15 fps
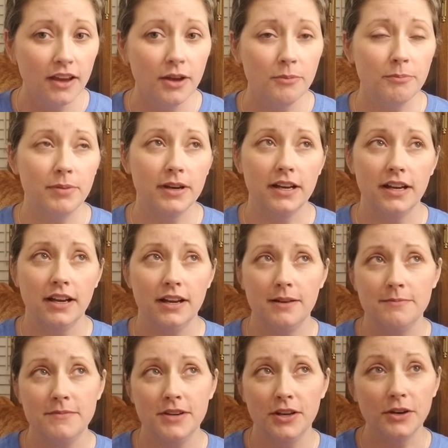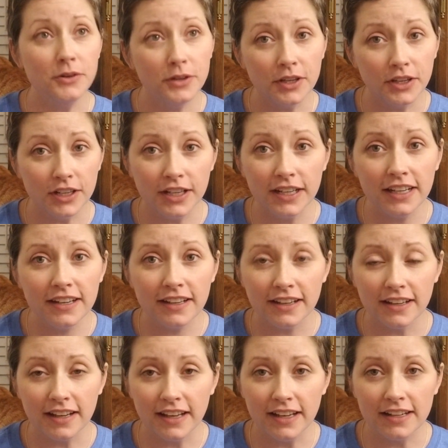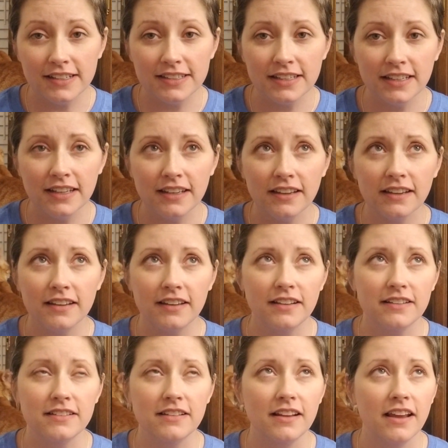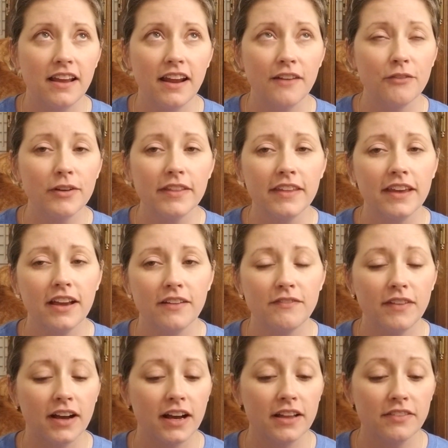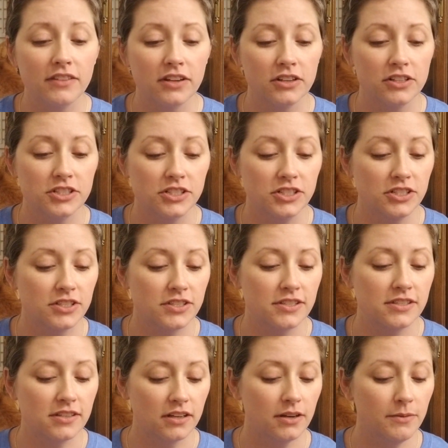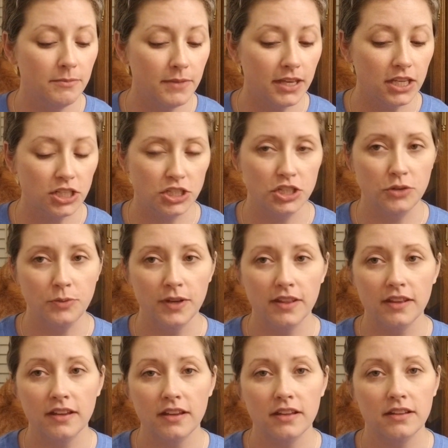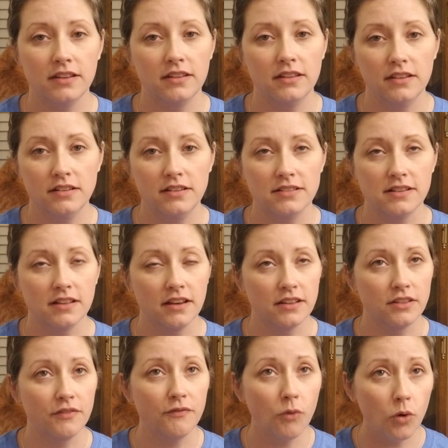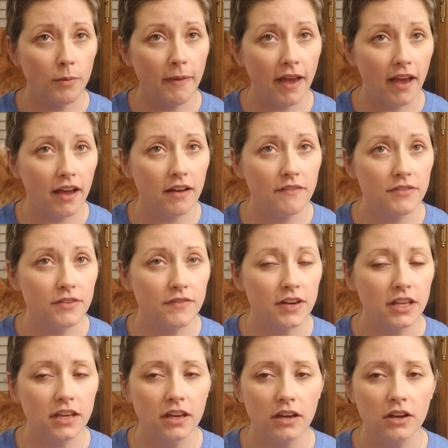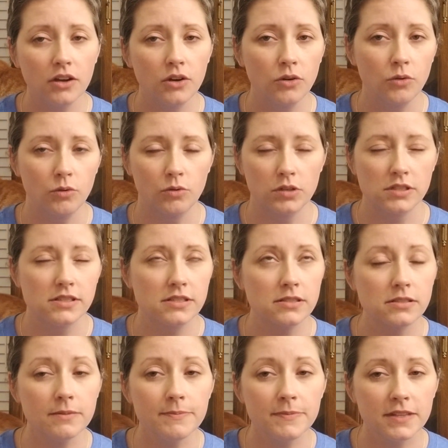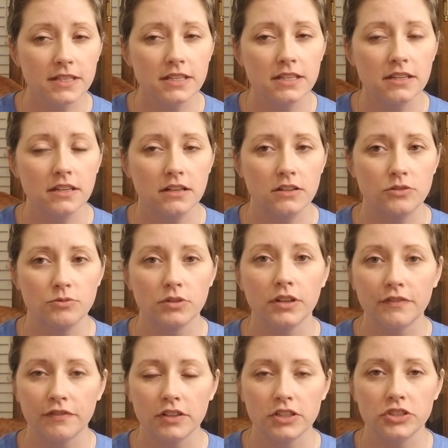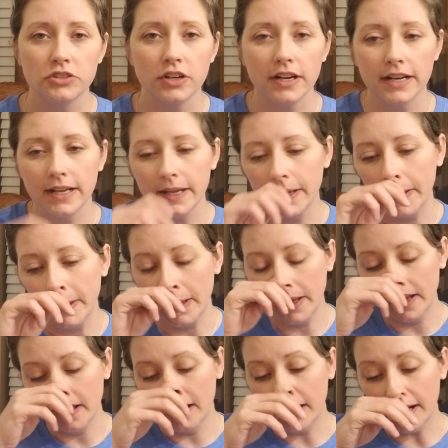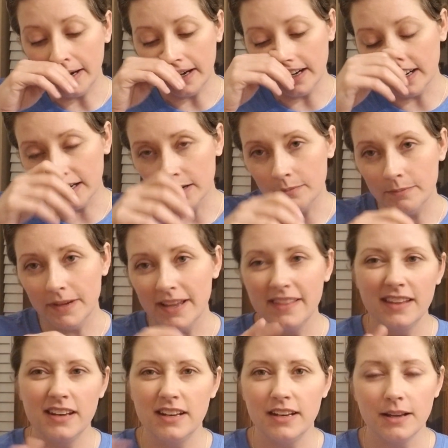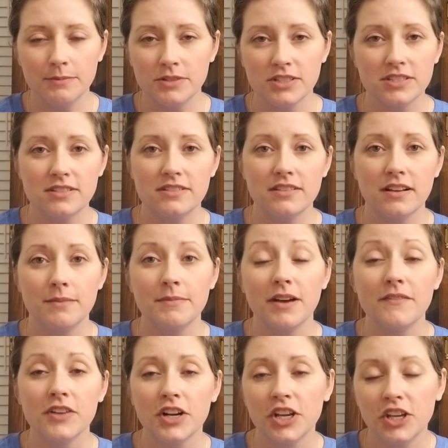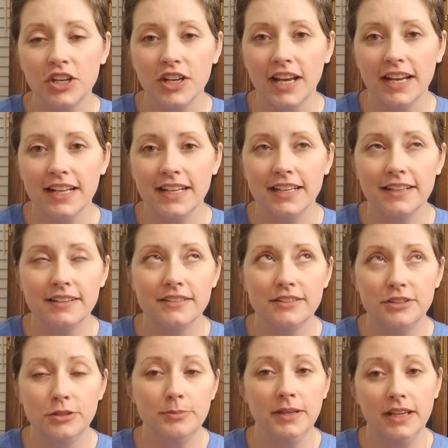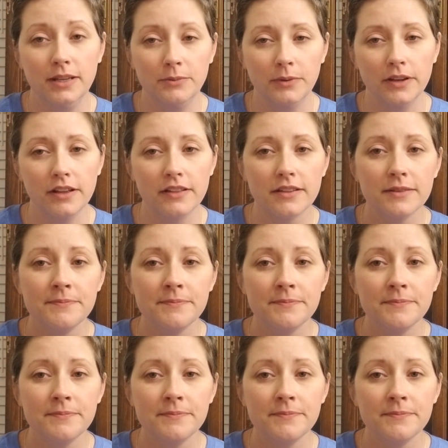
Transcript: but I'm no good at editing, and everything I find there is just some issue with it. It doesn't like the format of the video or something, and it's really frustrating. And then I'm not very good at it to begin with.